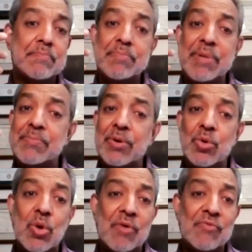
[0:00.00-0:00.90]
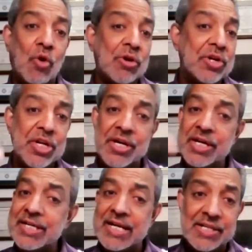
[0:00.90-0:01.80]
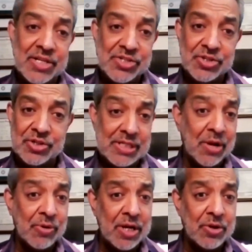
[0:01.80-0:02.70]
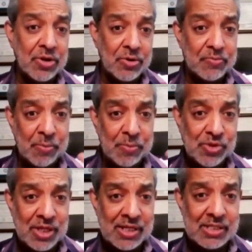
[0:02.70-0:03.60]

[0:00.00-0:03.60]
people who are volunteer and attend in the church. Is that okay to do from both sides?